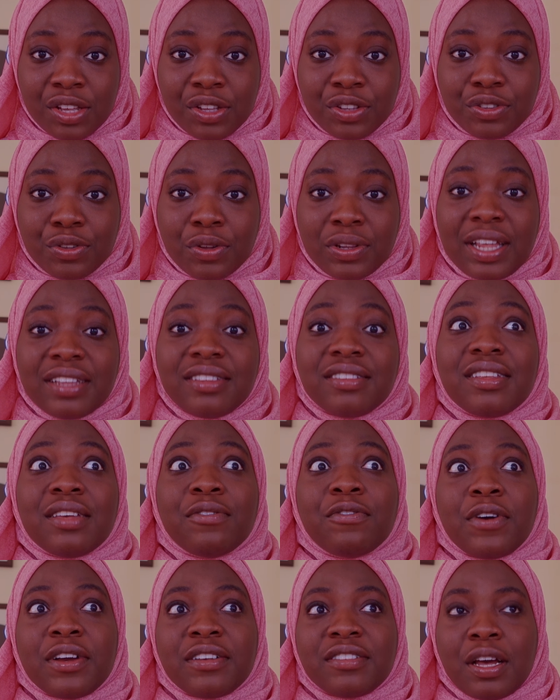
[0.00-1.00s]
So let's say,
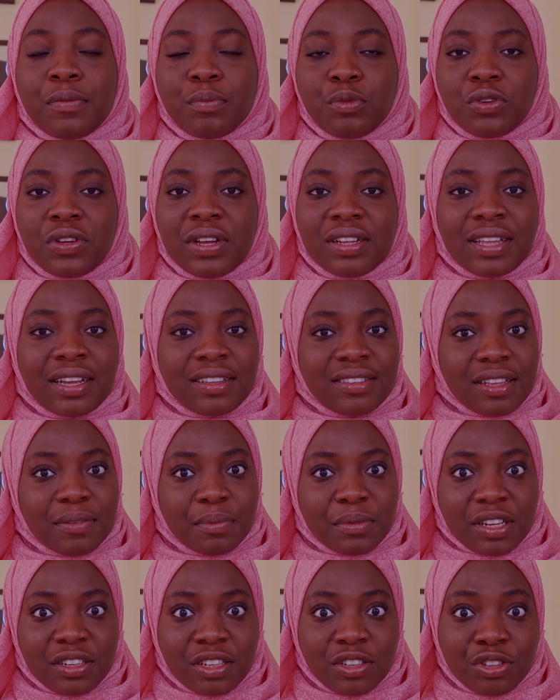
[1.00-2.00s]
for example, you get
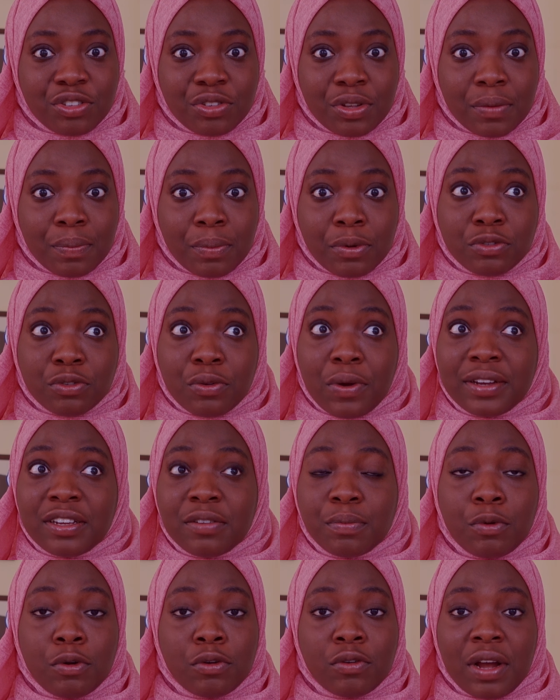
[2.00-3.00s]
accepted into a
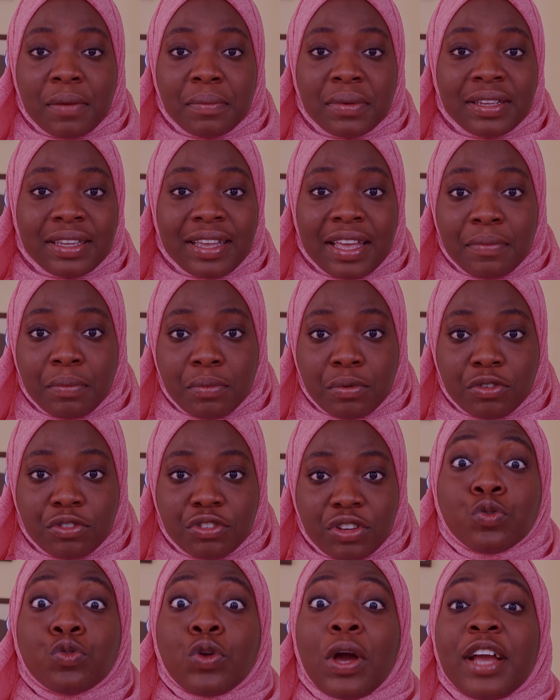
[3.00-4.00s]
postgraduate program in
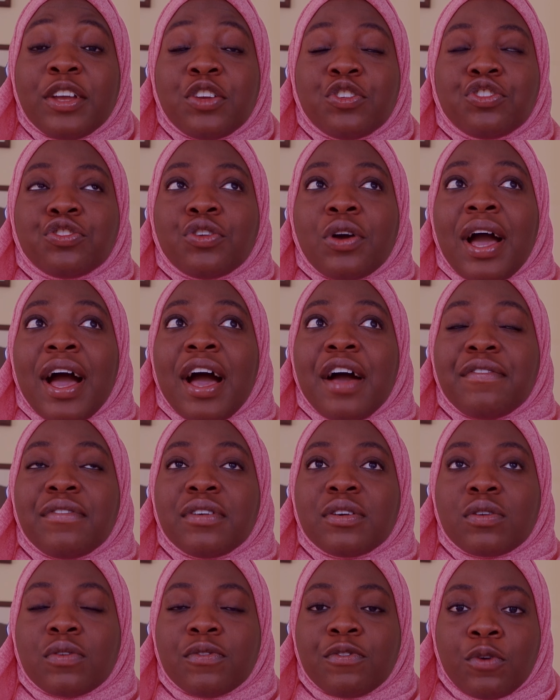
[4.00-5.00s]
Cambridge and you do not have a